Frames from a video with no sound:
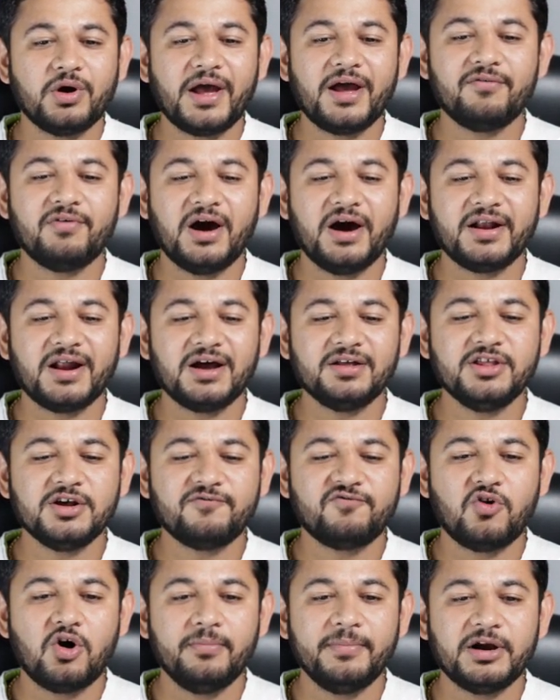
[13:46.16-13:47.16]
to have another
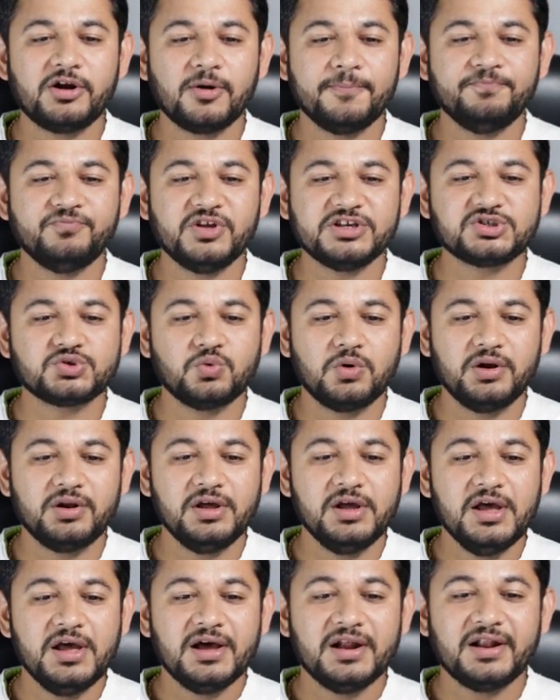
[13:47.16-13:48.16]
format of this
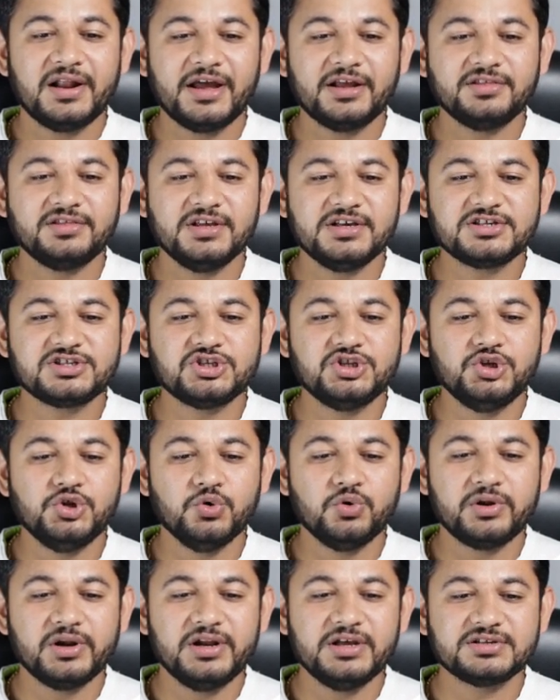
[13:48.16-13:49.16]
one, like this
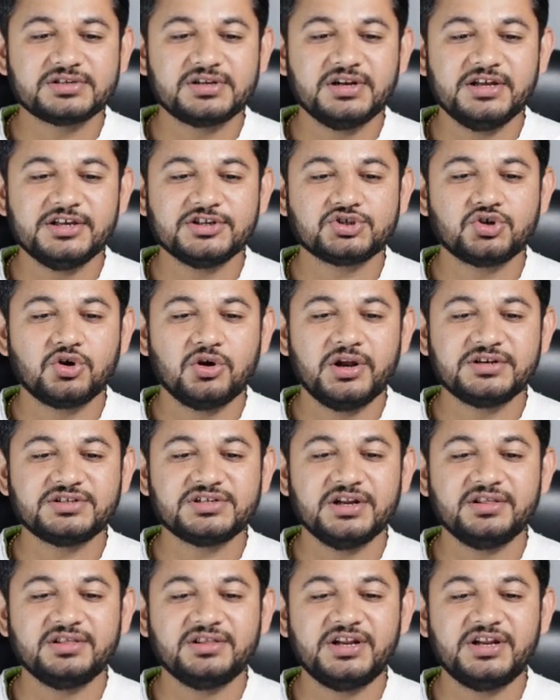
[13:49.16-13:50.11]
new release list, or let's say